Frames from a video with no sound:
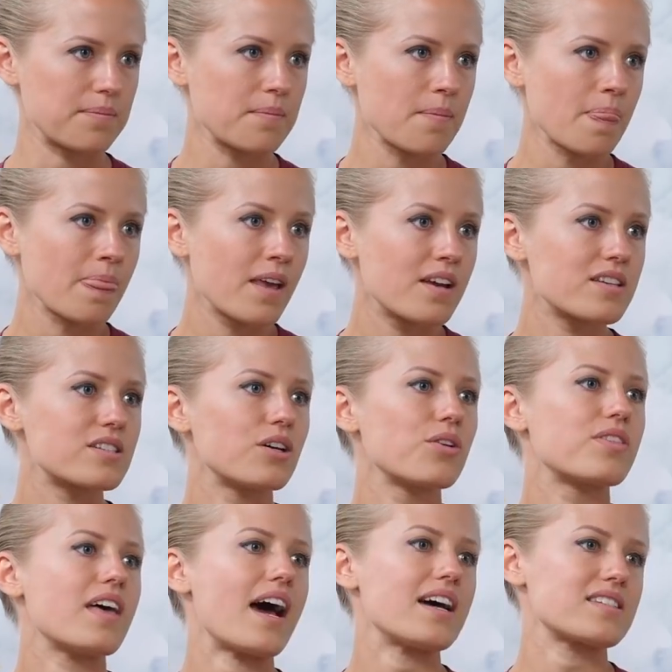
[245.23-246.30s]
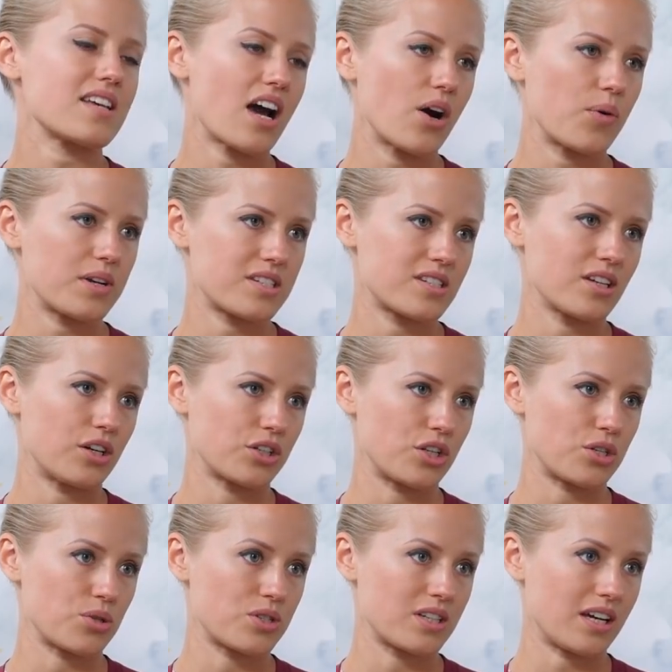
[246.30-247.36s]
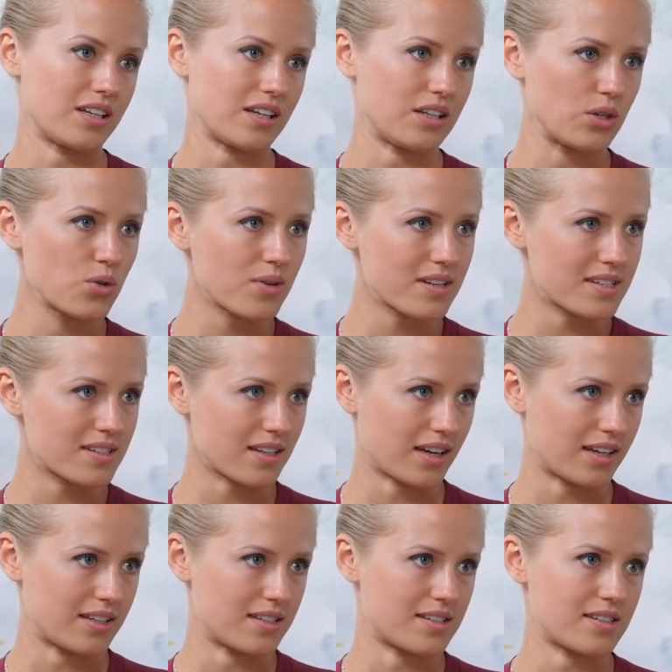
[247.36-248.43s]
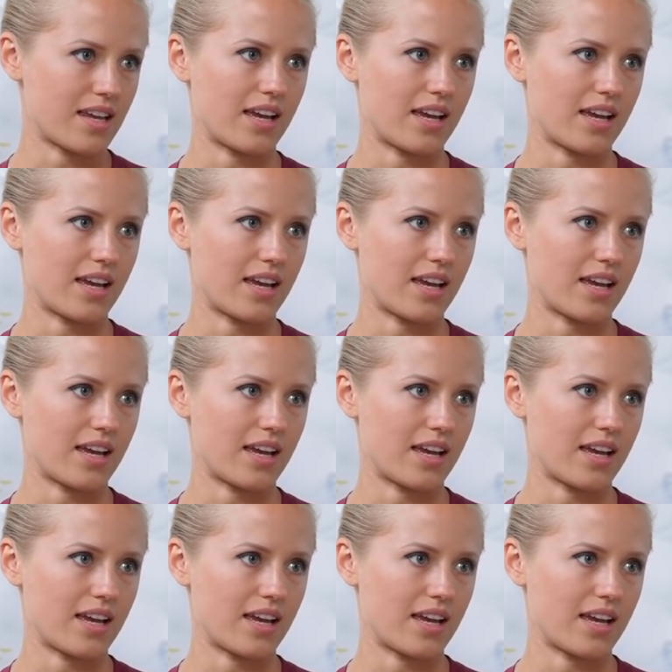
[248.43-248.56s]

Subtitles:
Mm-hmm. So that's how I started to study neuroscience,